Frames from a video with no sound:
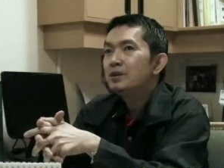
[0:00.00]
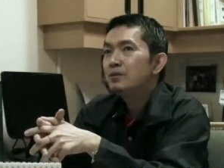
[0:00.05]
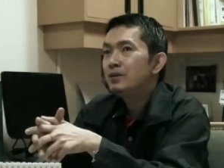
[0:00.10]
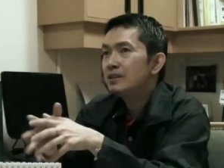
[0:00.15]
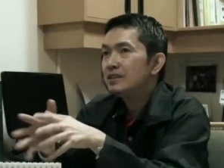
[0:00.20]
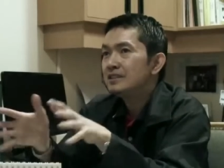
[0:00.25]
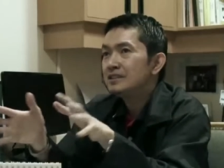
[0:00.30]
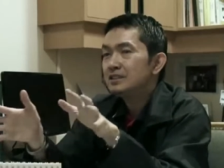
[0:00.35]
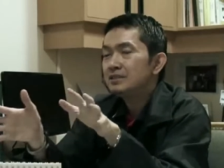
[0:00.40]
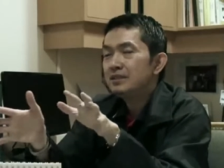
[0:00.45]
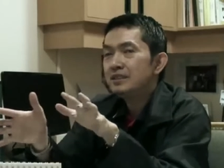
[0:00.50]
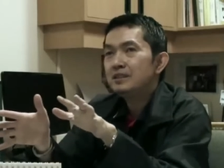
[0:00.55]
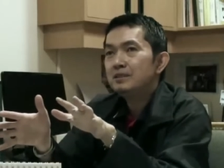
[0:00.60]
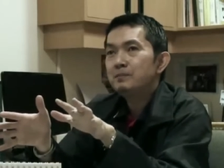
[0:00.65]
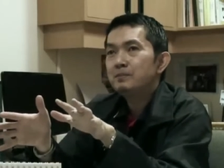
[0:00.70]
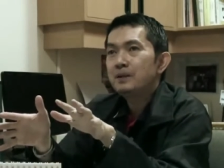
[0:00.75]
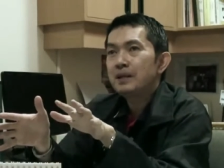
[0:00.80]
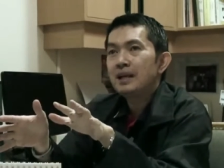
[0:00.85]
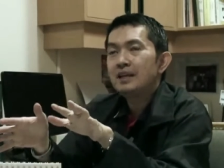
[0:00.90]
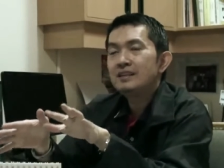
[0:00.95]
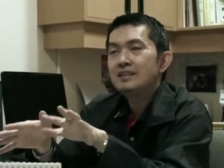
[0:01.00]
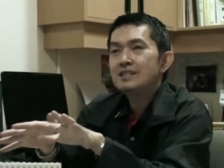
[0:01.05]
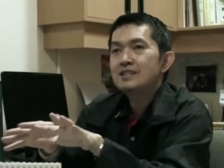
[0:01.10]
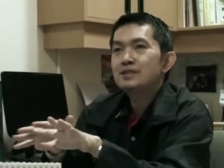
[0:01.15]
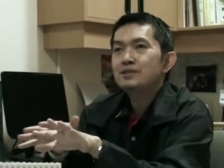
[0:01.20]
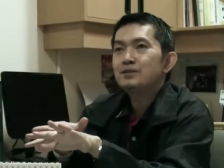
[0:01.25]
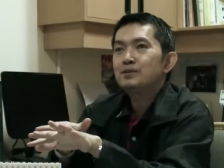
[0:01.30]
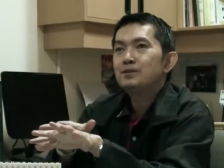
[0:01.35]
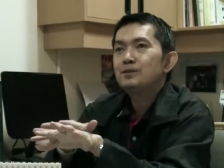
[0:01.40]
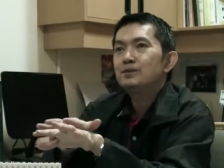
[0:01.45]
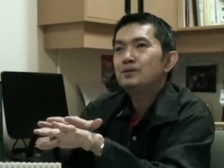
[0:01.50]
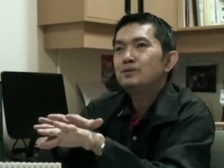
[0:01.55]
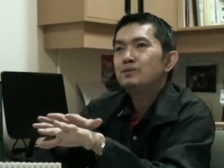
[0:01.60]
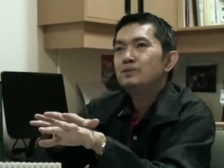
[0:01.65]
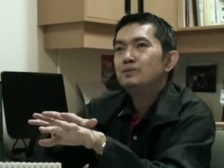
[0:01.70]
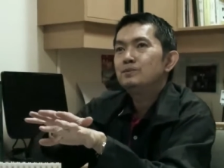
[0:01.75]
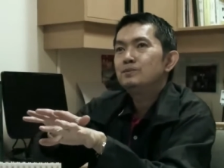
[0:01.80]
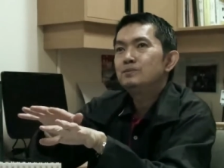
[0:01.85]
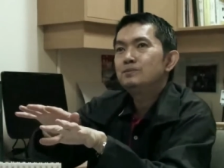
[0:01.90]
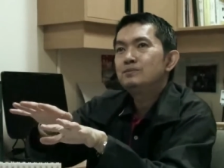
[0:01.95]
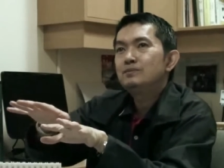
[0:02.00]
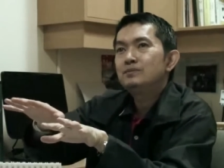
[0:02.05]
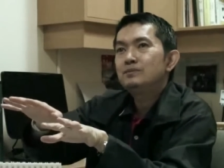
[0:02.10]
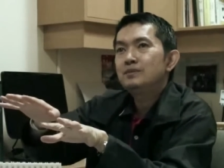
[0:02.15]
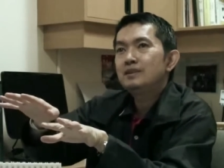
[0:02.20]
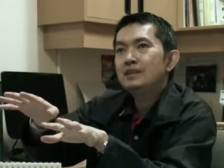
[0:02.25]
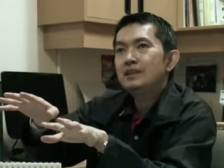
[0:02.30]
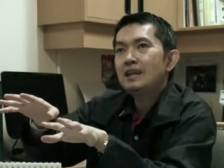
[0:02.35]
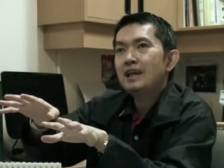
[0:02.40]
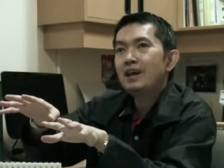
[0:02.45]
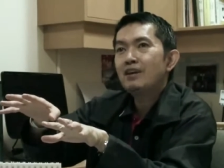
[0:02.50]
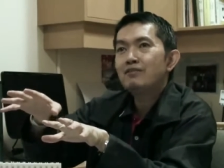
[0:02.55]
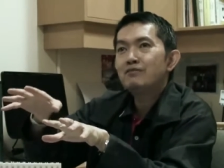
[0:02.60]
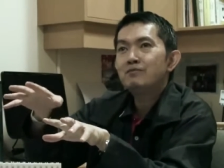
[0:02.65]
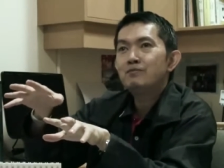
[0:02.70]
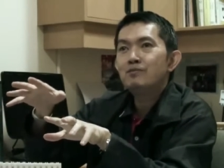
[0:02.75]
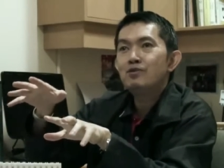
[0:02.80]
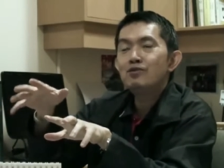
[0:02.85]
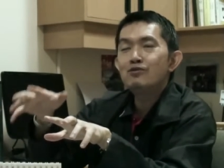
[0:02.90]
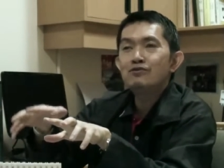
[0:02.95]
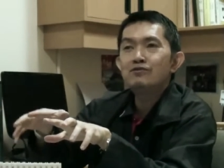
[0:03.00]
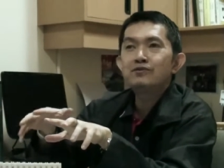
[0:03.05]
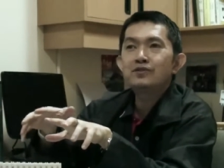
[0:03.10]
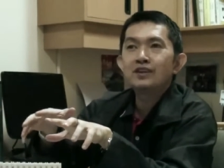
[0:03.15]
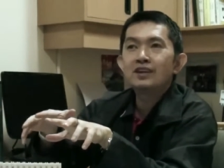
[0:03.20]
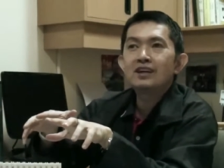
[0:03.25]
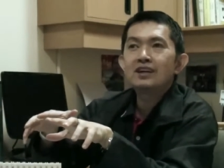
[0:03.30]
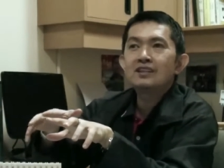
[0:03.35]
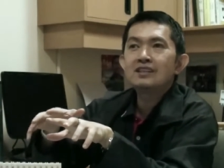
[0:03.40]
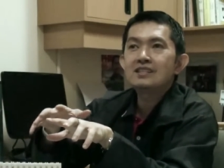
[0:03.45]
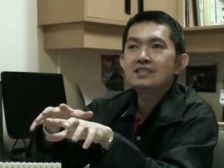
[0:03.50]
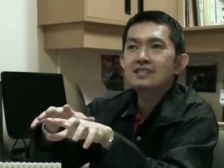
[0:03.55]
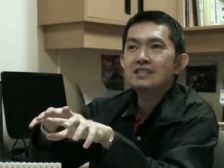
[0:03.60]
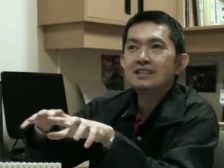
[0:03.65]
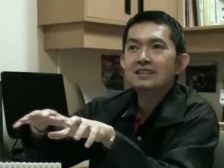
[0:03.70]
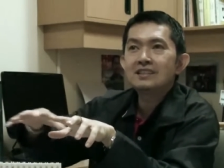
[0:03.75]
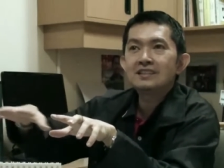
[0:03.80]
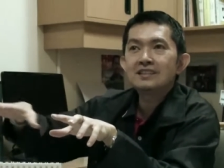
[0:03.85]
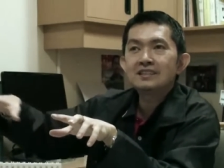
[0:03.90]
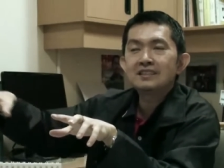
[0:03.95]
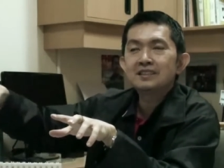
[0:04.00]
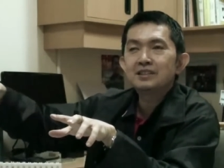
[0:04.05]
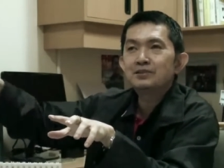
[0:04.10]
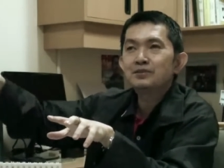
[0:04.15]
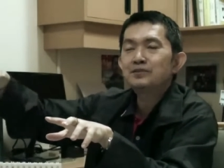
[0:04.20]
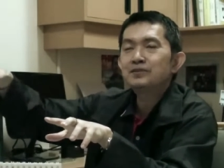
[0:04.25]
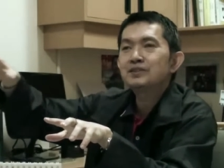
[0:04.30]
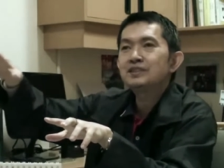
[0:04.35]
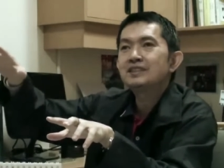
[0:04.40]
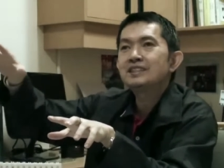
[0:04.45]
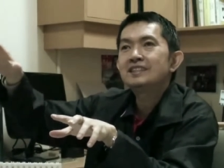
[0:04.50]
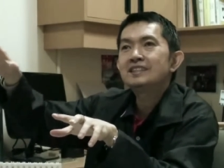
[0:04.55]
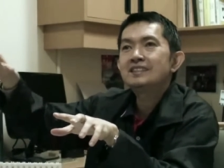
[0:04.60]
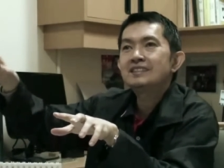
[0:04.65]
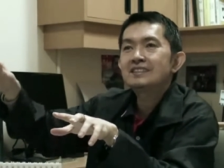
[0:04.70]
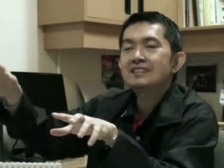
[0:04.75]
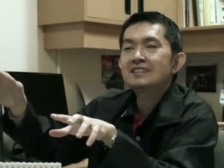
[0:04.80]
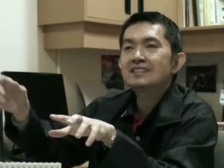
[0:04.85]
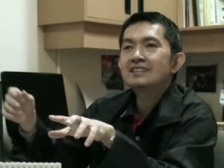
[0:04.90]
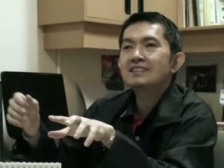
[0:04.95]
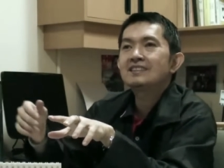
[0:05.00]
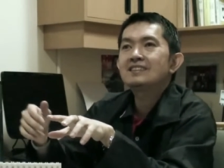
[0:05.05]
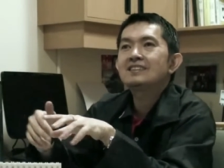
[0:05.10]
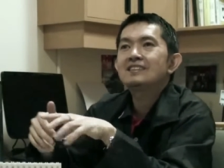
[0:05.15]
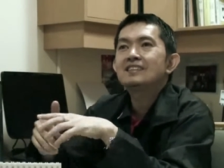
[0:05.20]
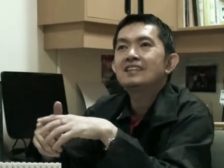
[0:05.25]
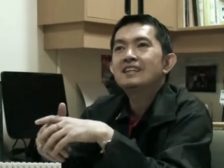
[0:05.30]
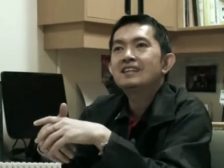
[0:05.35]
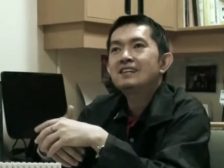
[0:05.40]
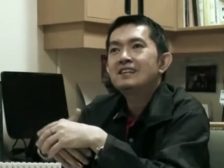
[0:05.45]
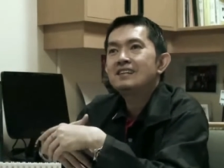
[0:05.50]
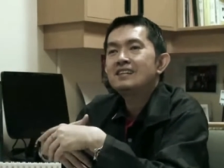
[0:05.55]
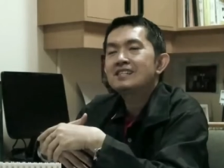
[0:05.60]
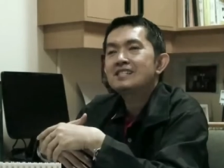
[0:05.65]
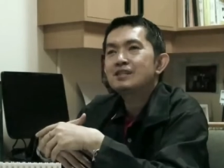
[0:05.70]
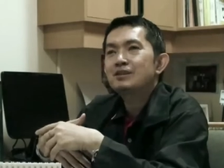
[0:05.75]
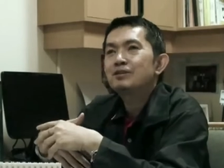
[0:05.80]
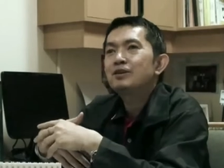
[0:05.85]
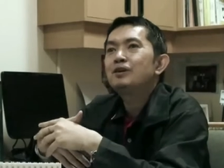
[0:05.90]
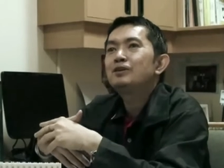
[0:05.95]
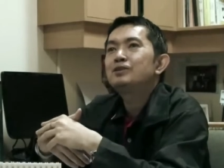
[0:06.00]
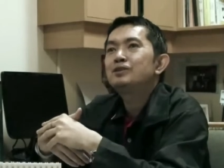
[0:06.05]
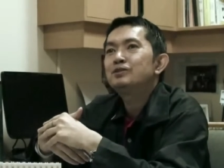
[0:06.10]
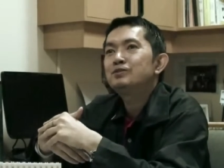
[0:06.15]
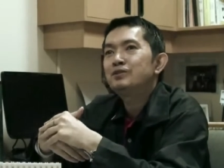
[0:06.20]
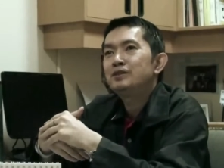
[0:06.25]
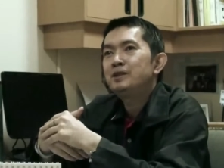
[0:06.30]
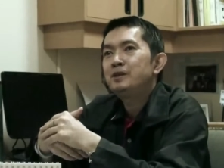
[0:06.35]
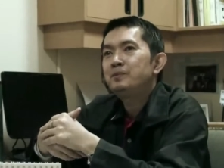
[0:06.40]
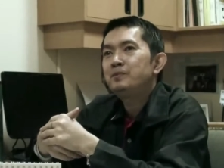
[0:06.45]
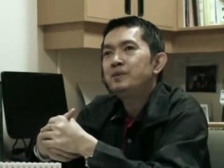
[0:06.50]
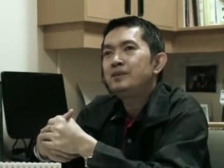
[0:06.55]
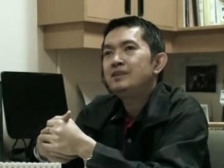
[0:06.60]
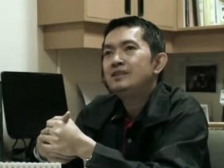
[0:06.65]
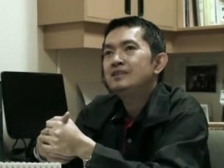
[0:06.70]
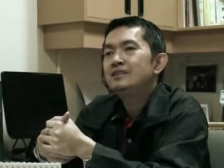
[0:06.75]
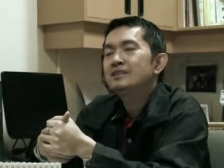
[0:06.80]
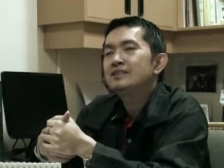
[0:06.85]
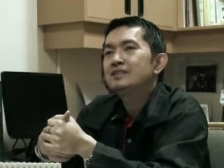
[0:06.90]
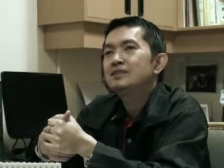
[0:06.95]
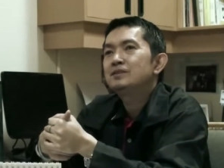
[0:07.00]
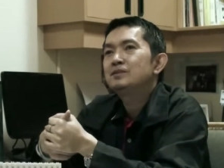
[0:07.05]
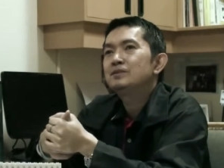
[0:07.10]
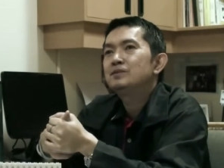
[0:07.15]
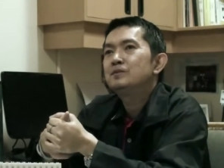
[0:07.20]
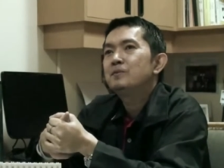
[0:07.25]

Well, the real plan is to have MOVE runs in the different areas around the Philippines. So,